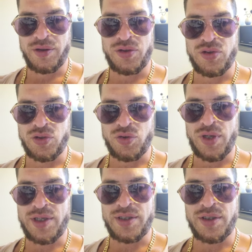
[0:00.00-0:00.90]
Jesus
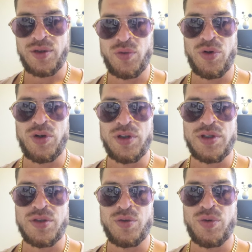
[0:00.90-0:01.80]
Christ did the work.
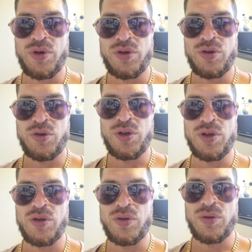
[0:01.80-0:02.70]
There's no work you
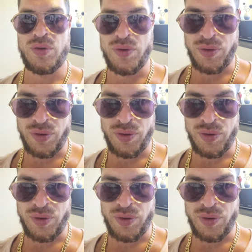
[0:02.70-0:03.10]
can do.